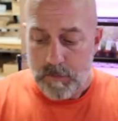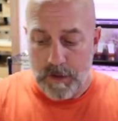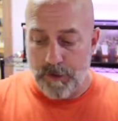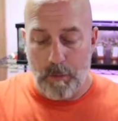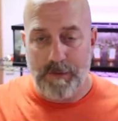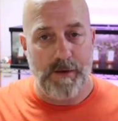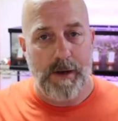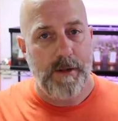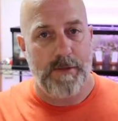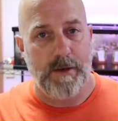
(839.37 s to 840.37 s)
there wasn't
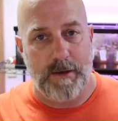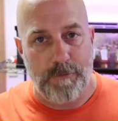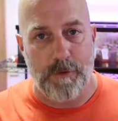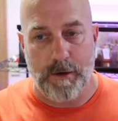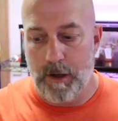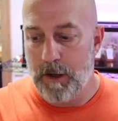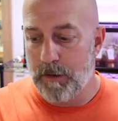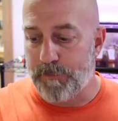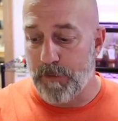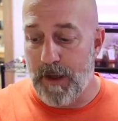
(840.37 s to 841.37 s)
anything different
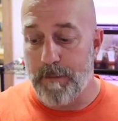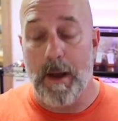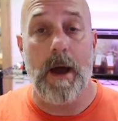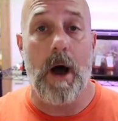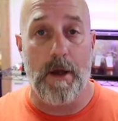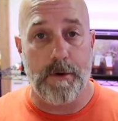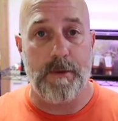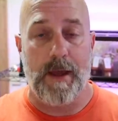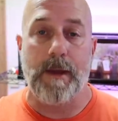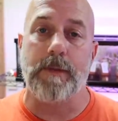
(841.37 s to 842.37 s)
for them other
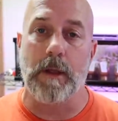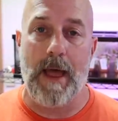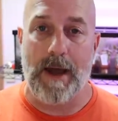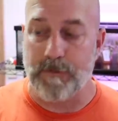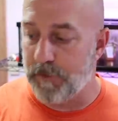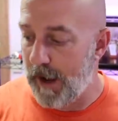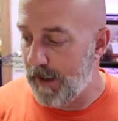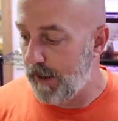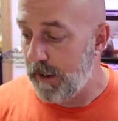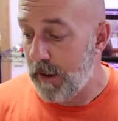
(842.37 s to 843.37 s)
than the lack of
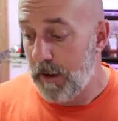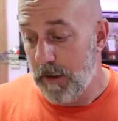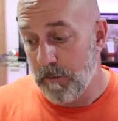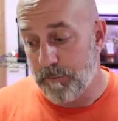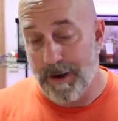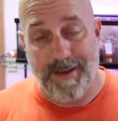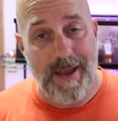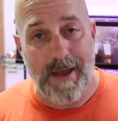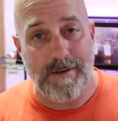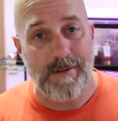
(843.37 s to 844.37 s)
lighting. But
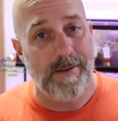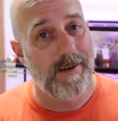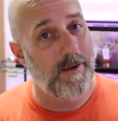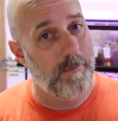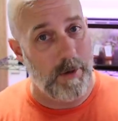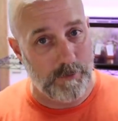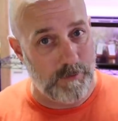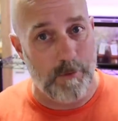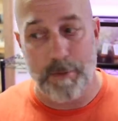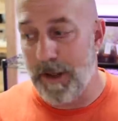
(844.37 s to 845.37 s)
again, most
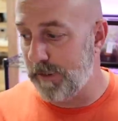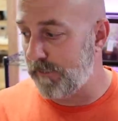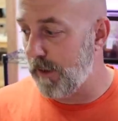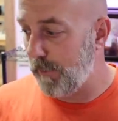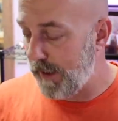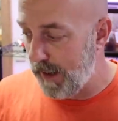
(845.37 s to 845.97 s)
of the plants that we